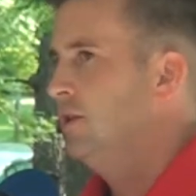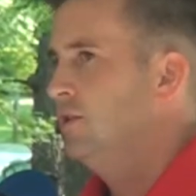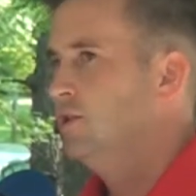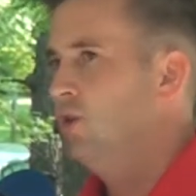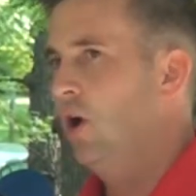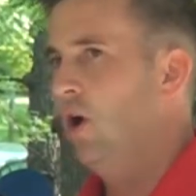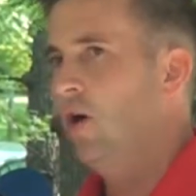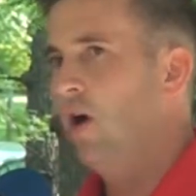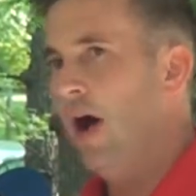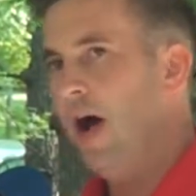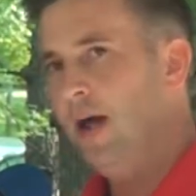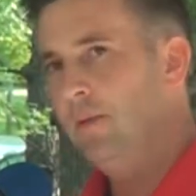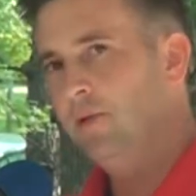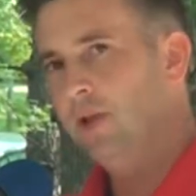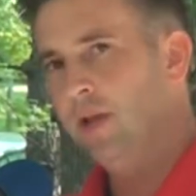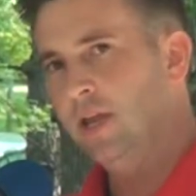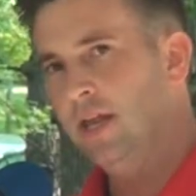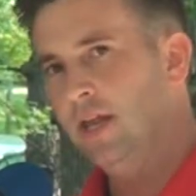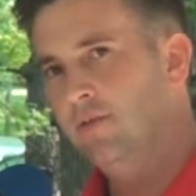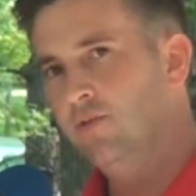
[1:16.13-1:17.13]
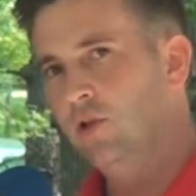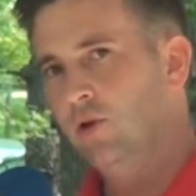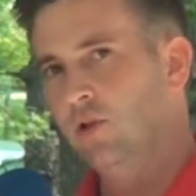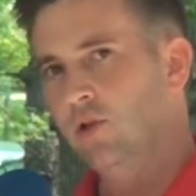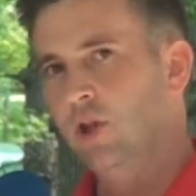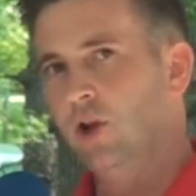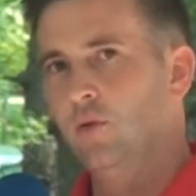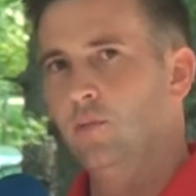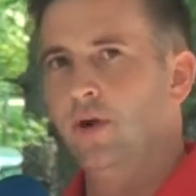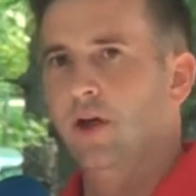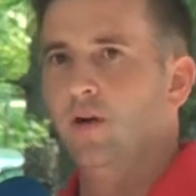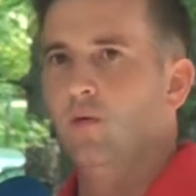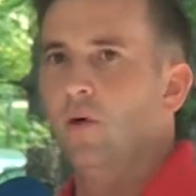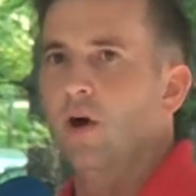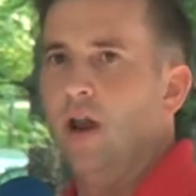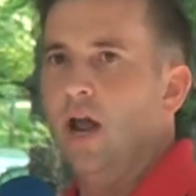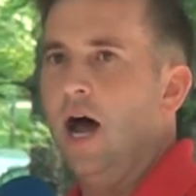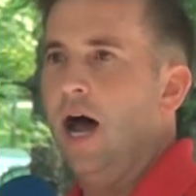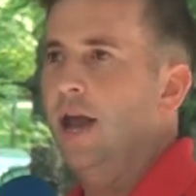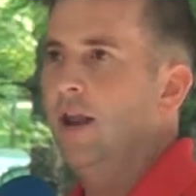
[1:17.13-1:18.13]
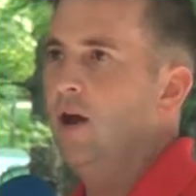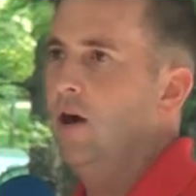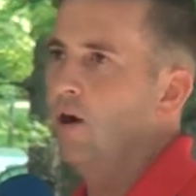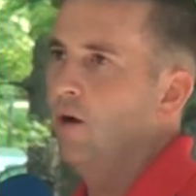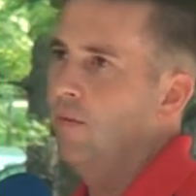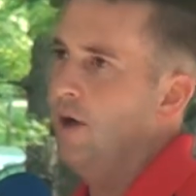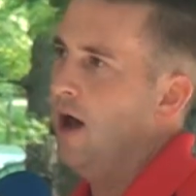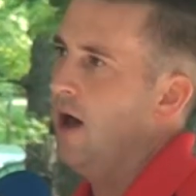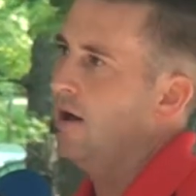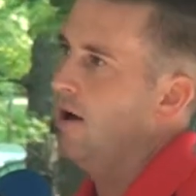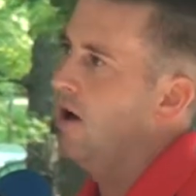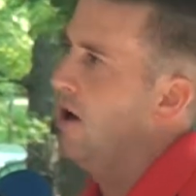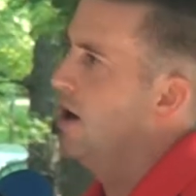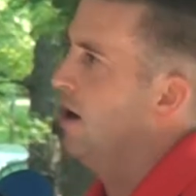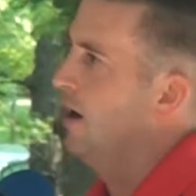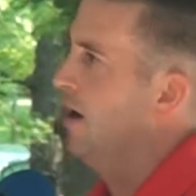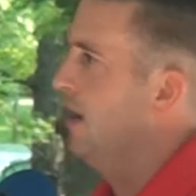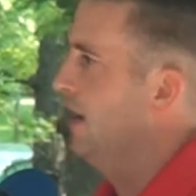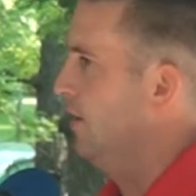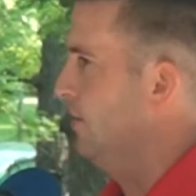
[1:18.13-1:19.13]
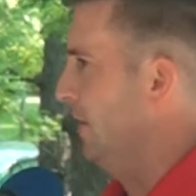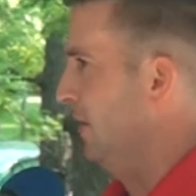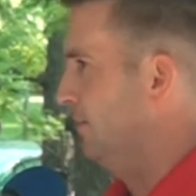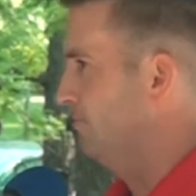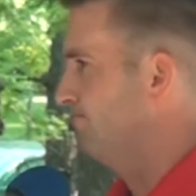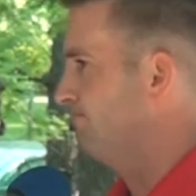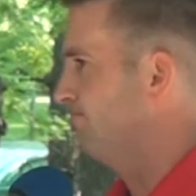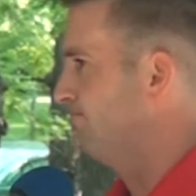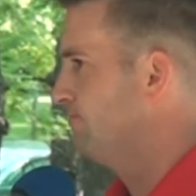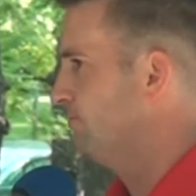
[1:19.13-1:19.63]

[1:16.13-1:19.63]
So I'm going to give you a little bit of what I know about our enemy.